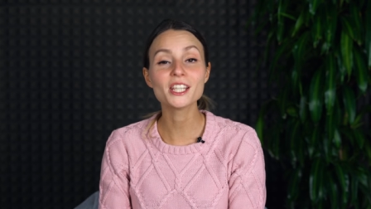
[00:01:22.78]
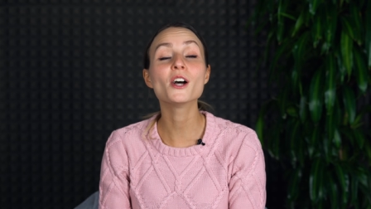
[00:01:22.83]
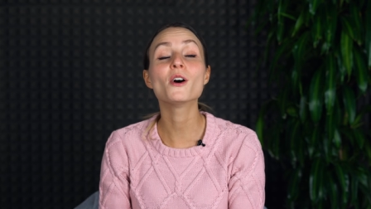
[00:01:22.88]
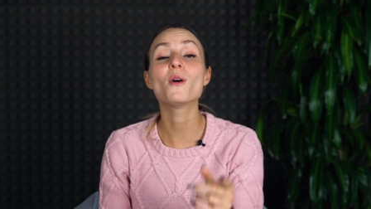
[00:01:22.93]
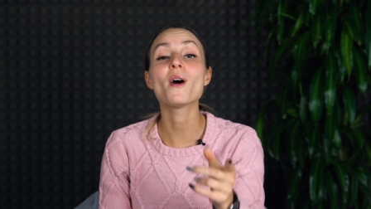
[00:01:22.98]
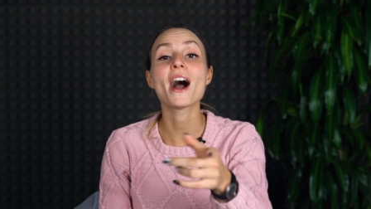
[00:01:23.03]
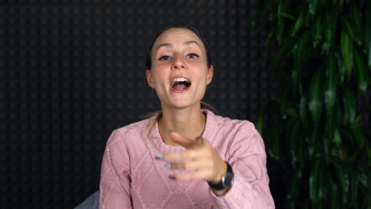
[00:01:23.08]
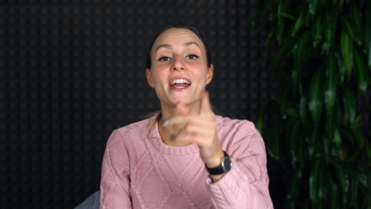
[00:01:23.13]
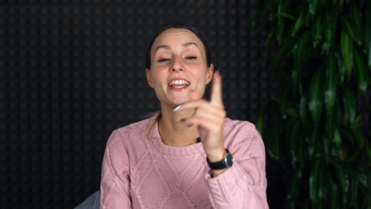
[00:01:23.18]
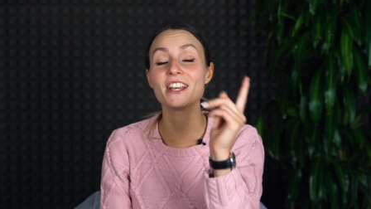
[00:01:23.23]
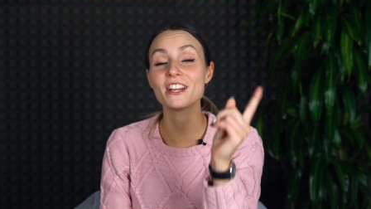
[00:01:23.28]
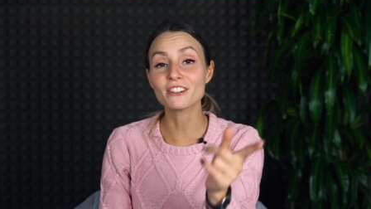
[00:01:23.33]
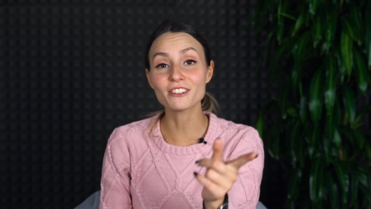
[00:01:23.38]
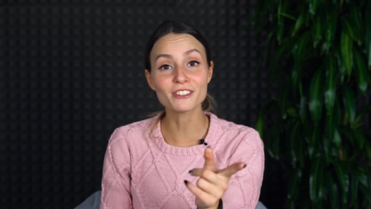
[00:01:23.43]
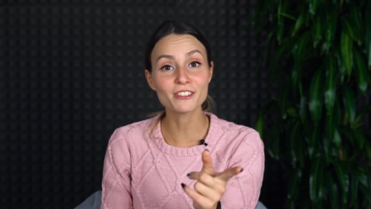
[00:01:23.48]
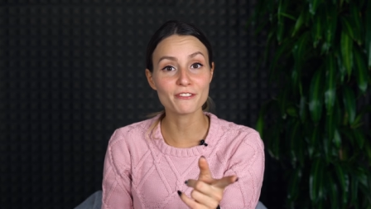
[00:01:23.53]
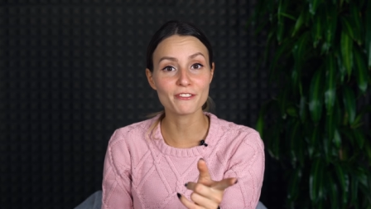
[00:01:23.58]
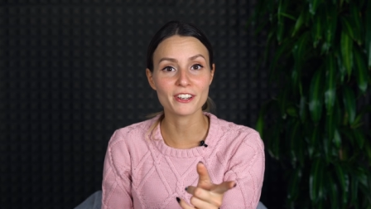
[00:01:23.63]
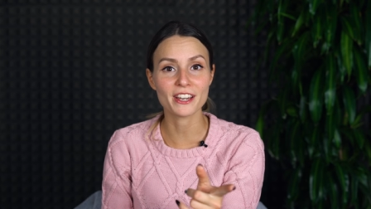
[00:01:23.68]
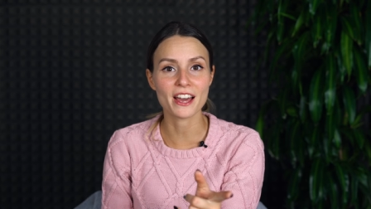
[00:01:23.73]
Now, I
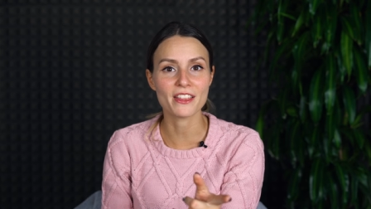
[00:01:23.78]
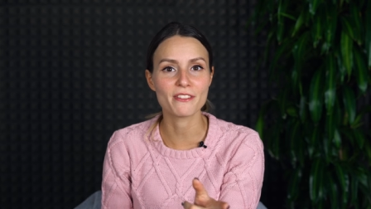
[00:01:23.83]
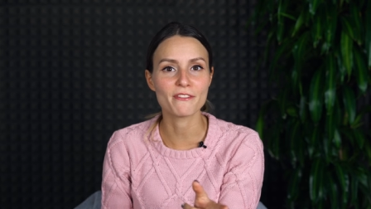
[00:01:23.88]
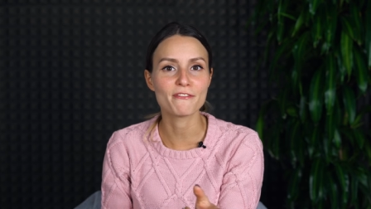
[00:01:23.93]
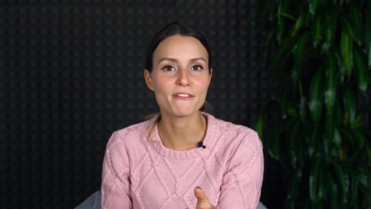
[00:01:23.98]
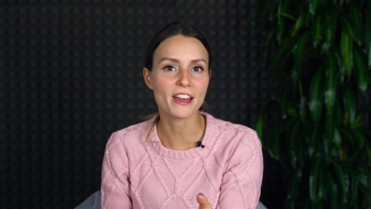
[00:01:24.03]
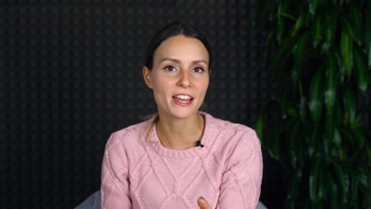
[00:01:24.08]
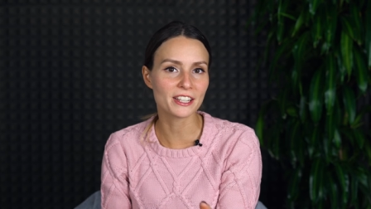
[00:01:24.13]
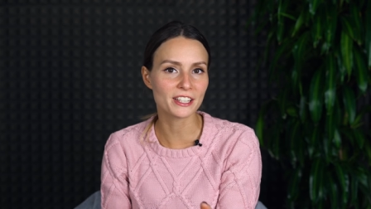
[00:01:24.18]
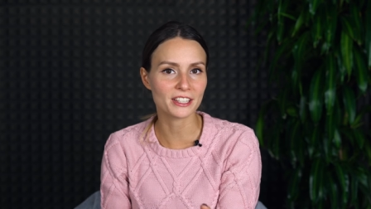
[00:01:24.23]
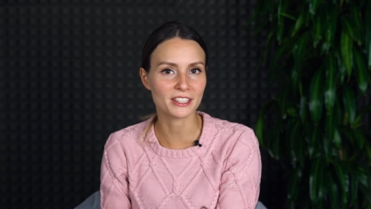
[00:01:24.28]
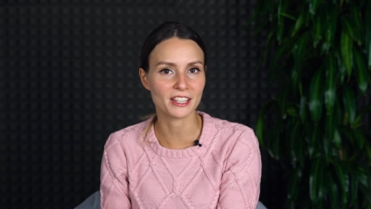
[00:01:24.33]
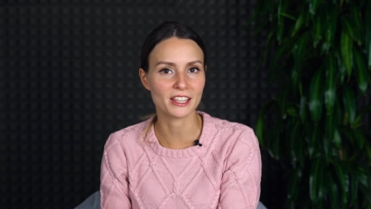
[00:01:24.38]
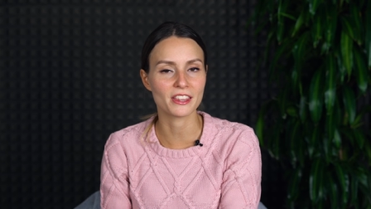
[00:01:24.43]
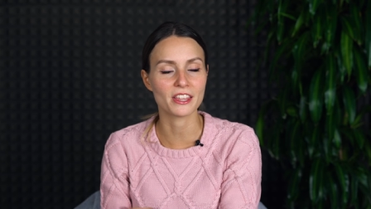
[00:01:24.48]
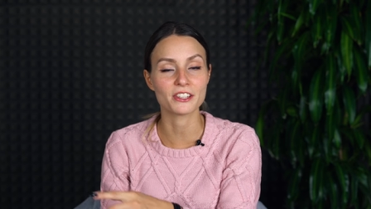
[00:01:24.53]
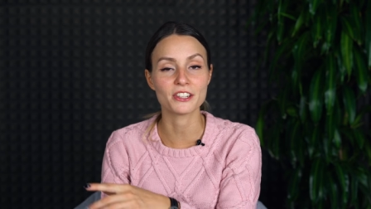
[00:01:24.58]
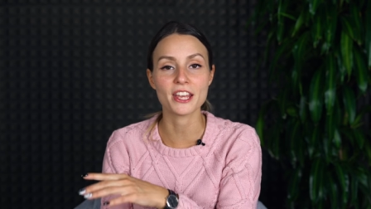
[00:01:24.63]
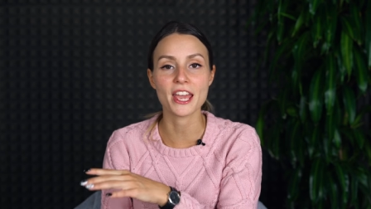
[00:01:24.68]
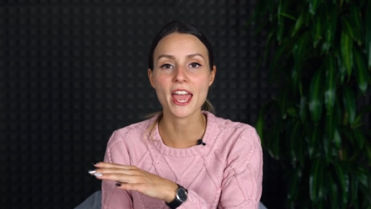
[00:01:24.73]
nearly forgot the fantasy
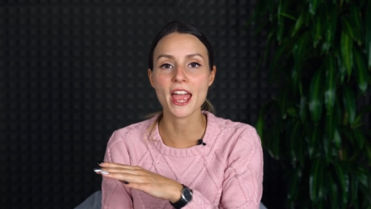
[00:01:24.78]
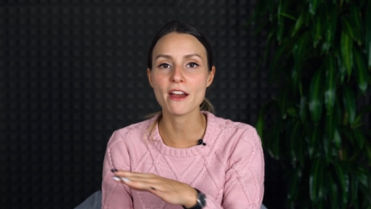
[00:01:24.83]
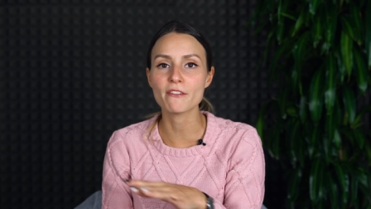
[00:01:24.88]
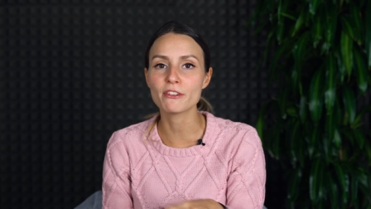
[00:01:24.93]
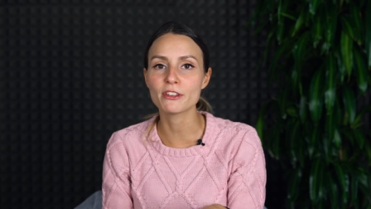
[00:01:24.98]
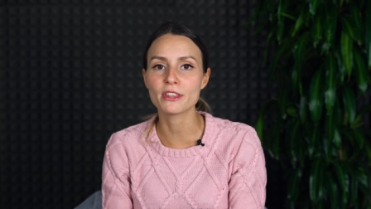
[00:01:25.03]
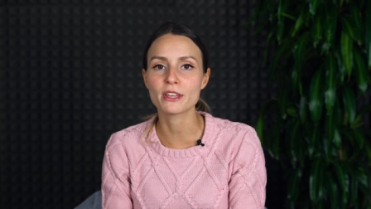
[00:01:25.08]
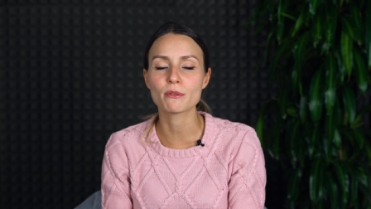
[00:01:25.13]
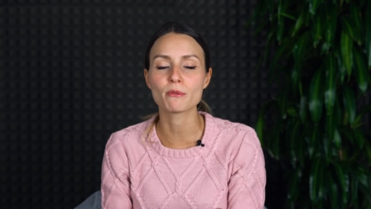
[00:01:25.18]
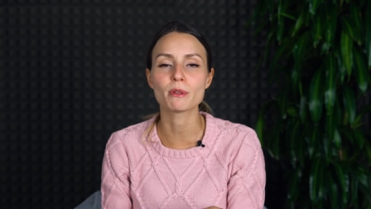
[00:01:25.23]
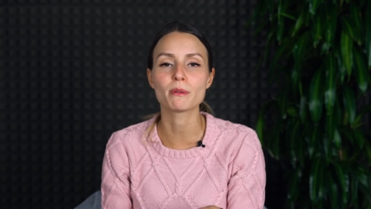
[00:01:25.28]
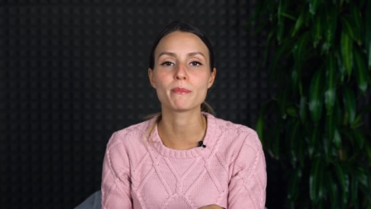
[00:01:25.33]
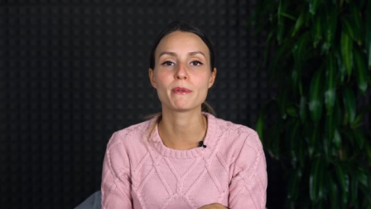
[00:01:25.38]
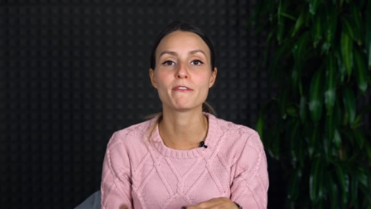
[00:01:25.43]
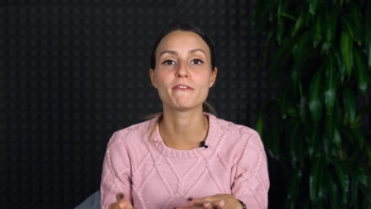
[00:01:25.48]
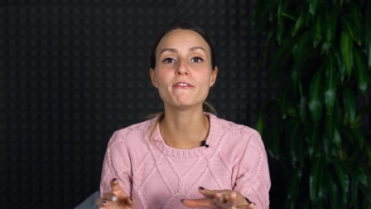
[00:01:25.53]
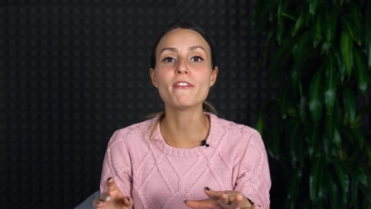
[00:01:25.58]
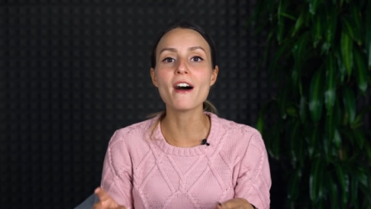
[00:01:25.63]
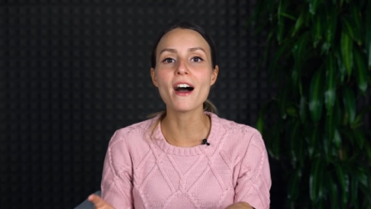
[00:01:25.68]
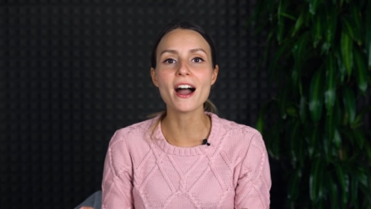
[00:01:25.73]
that everything will be
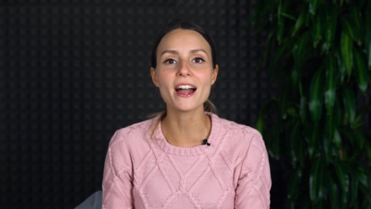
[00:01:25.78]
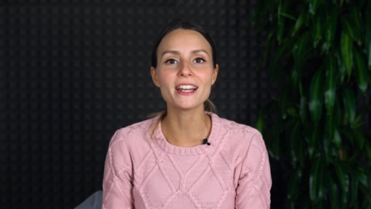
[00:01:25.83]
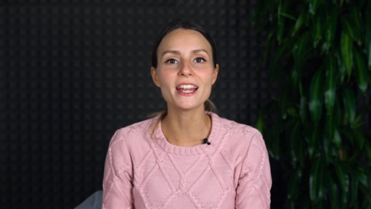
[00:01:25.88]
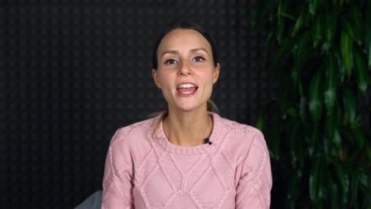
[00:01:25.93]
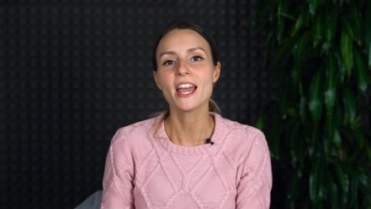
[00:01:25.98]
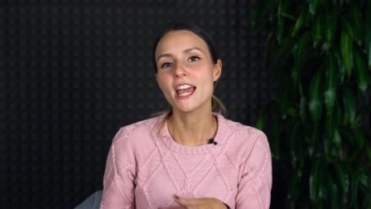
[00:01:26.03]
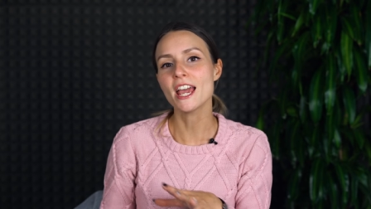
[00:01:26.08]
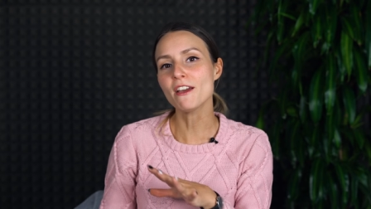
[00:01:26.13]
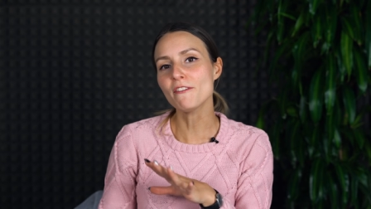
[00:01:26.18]
fine